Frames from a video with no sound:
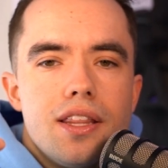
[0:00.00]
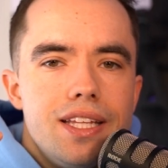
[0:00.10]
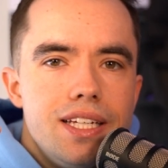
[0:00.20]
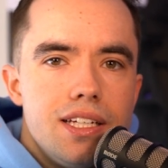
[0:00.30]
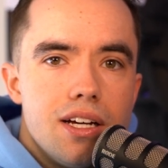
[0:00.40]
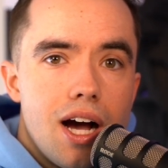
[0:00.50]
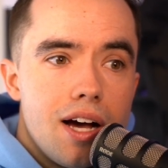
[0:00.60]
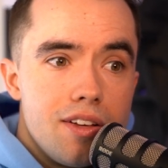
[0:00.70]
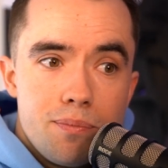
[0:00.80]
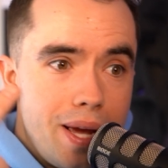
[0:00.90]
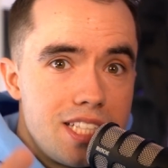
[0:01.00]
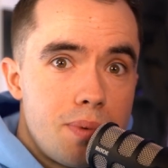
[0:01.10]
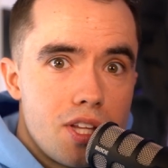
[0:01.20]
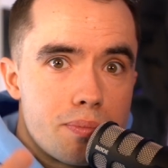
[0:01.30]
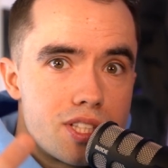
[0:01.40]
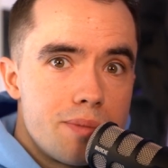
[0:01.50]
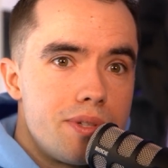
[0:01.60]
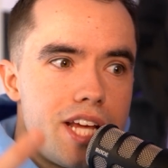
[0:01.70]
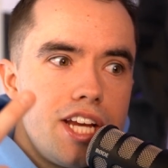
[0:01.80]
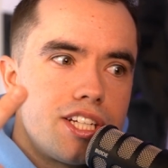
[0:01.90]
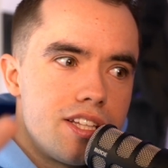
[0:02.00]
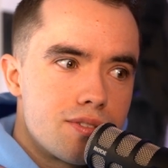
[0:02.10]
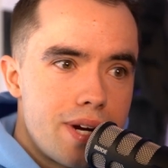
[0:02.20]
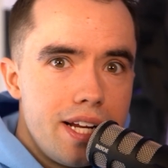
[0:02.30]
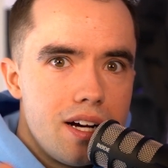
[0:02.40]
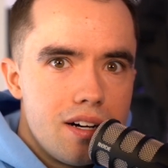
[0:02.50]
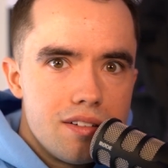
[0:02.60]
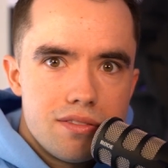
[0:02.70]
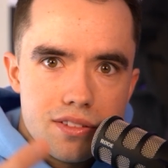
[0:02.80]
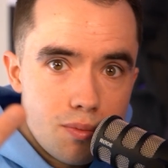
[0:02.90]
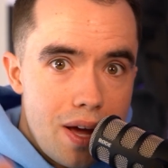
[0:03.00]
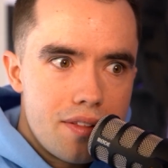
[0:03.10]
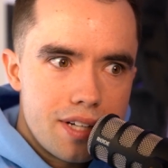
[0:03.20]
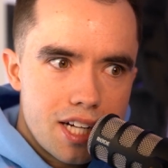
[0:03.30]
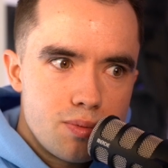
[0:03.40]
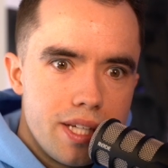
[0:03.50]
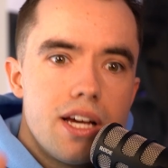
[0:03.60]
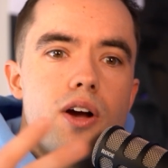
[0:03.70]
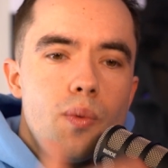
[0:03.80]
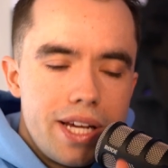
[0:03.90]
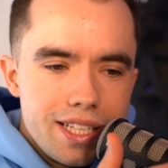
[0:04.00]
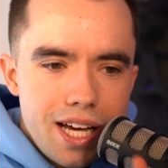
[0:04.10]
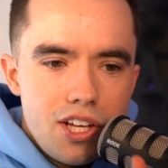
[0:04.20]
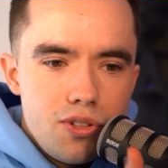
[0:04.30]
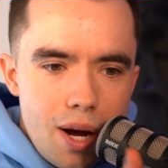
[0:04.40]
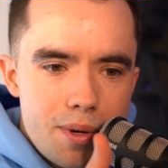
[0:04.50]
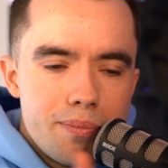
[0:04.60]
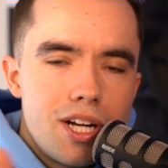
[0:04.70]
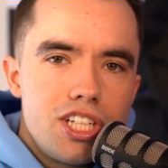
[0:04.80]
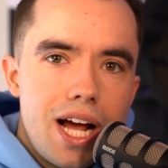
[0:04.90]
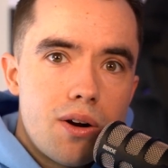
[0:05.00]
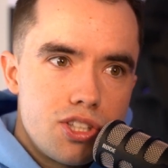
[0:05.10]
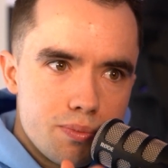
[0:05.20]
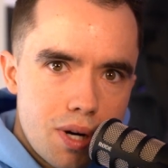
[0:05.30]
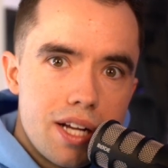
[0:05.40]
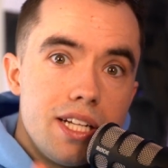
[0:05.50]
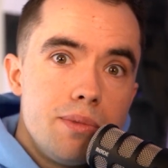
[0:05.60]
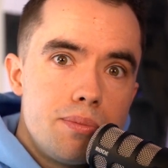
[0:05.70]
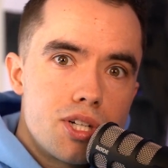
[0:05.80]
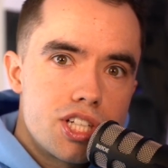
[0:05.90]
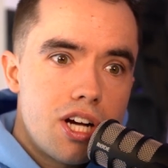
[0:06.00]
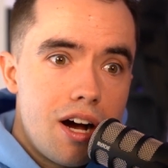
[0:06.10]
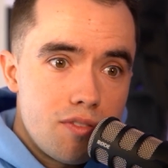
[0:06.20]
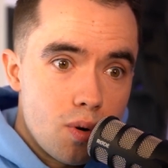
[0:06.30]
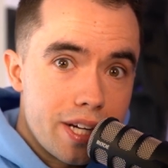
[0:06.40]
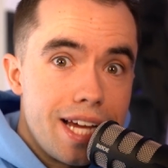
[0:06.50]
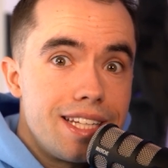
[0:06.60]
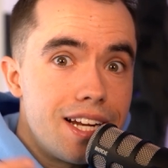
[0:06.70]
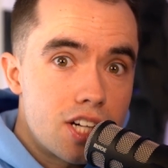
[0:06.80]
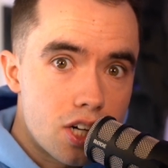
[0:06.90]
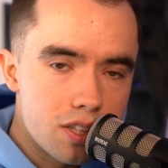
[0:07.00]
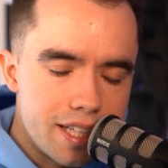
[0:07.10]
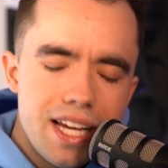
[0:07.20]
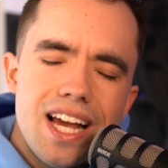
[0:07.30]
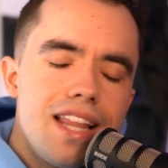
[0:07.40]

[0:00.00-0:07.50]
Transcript: Based upon the precipitation and the rate of the weather next week, we can tell you how many budget hours you'll probably need to be pushing off or get done early.